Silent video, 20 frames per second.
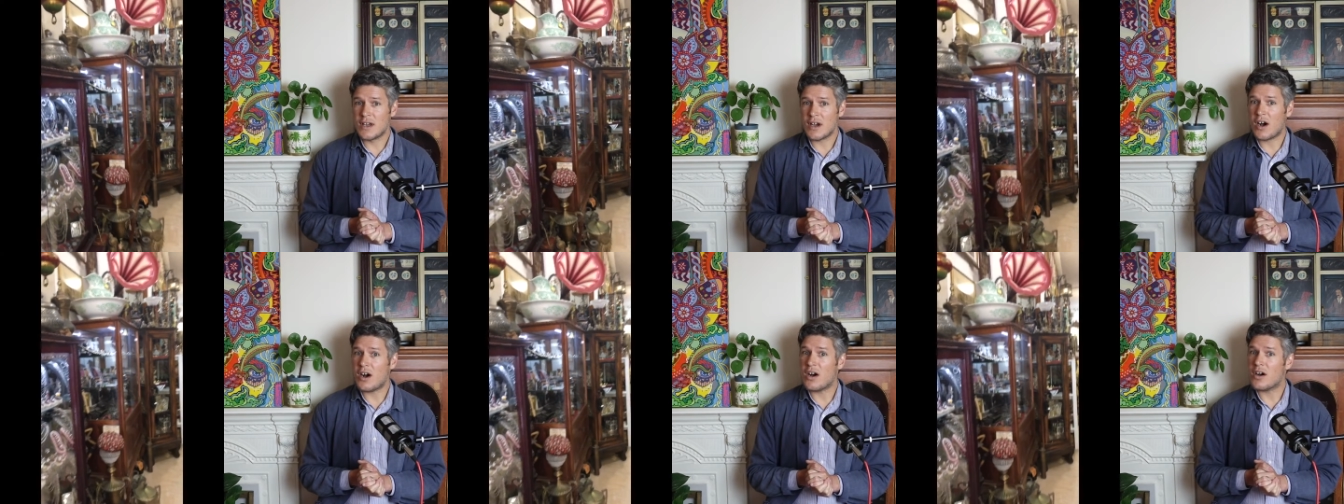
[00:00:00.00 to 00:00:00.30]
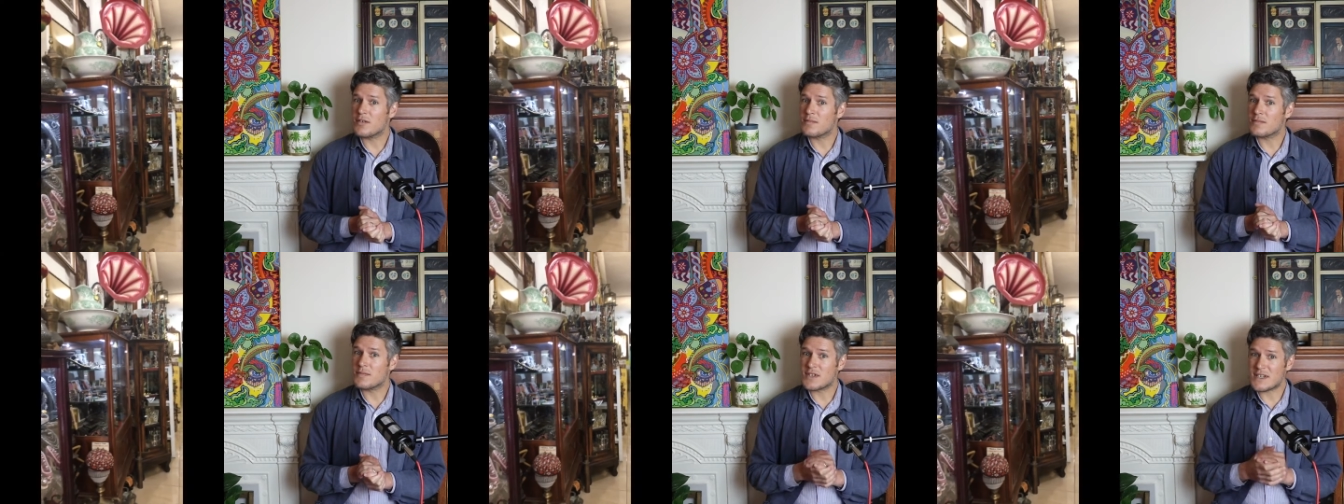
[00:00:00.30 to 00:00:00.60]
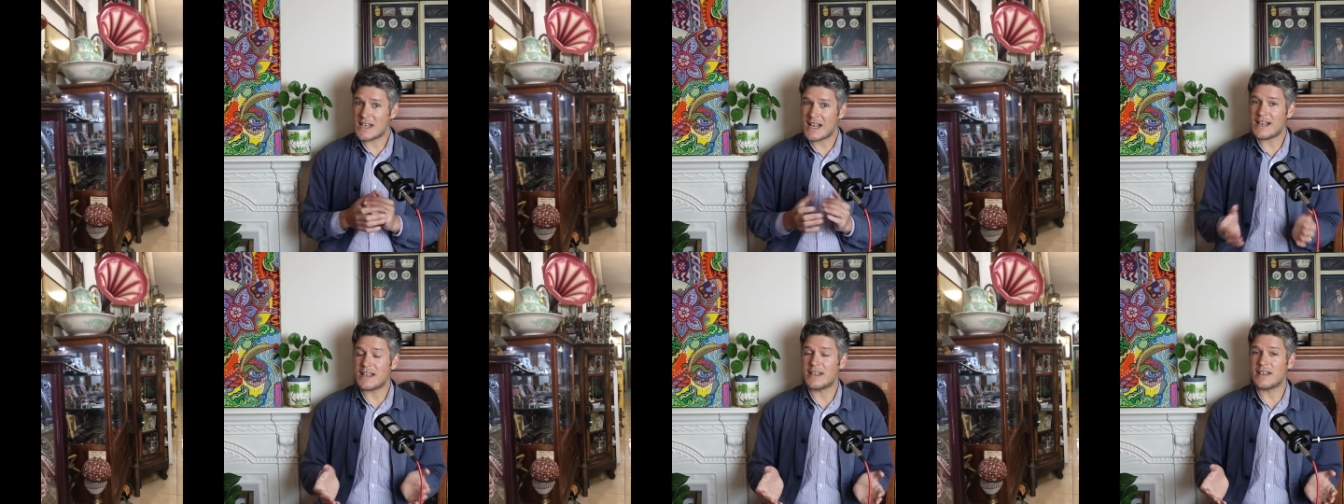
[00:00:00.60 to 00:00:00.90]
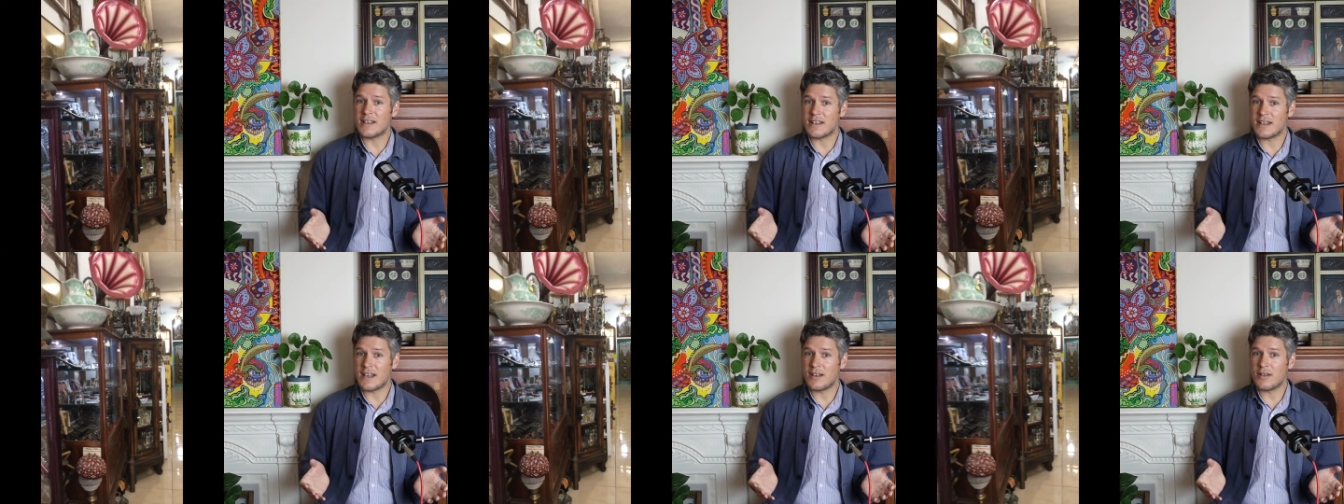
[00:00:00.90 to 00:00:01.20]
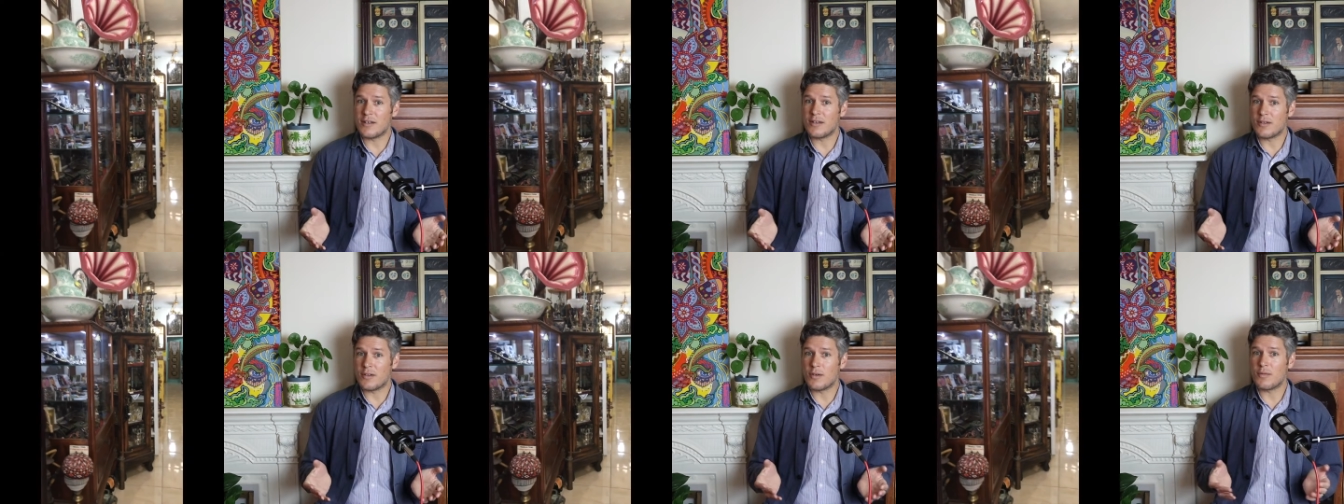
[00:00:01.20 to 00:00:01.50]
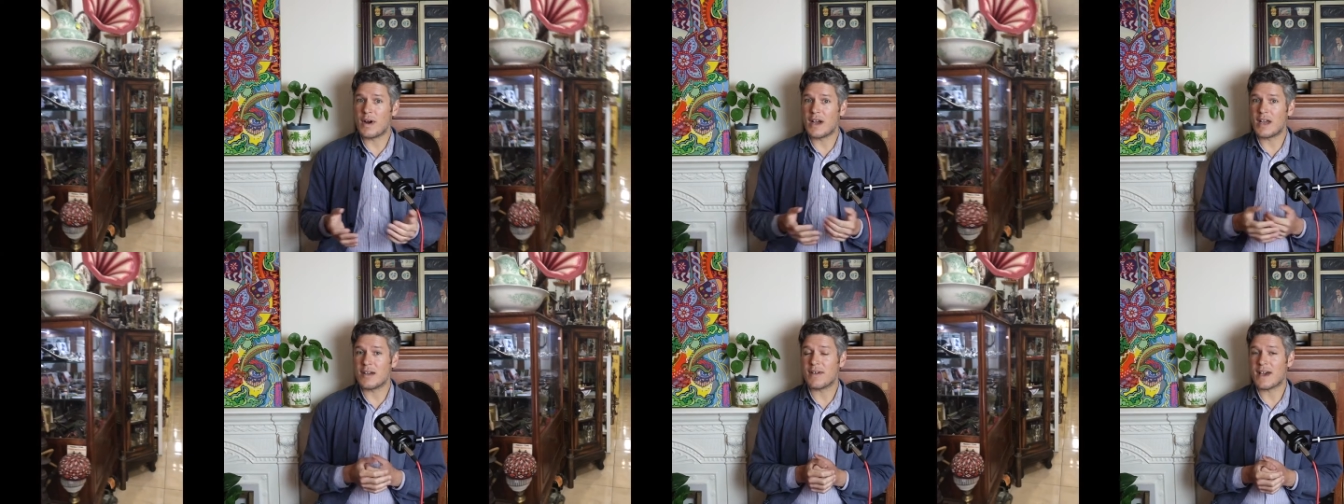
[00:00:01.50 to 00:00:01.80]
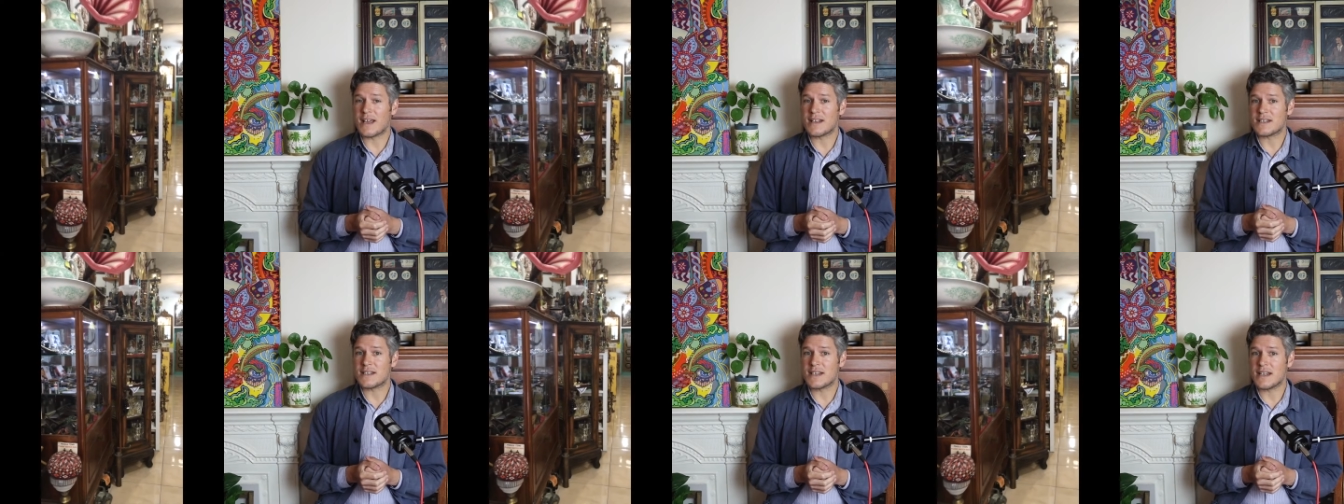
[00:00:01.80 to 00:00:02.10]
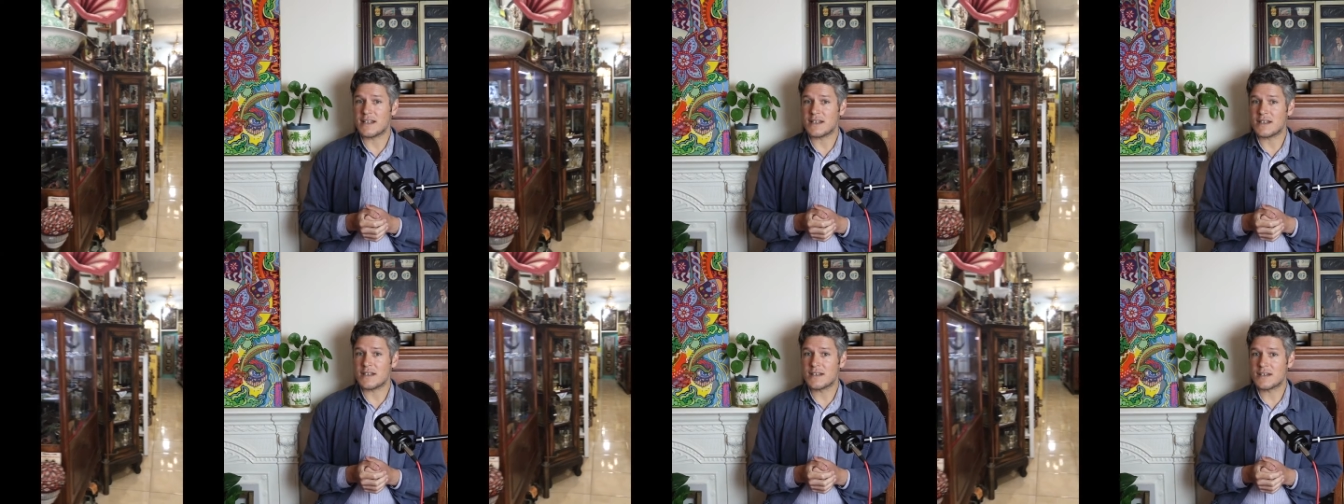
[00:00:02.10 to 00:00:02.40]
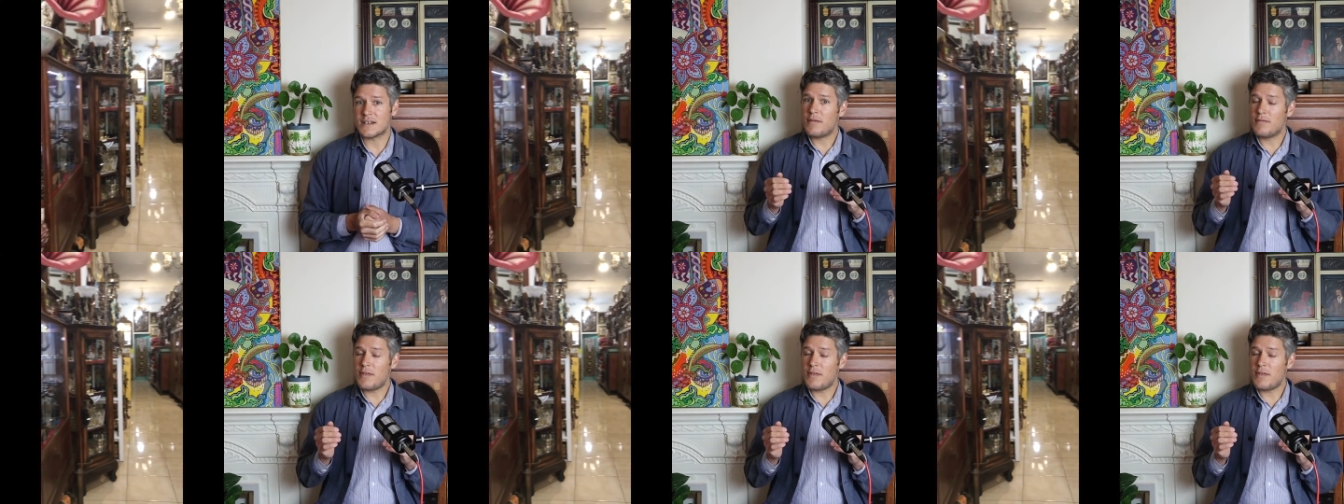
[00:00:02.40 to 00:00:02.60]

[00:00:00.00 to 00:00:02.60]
are selling in the way of antiques.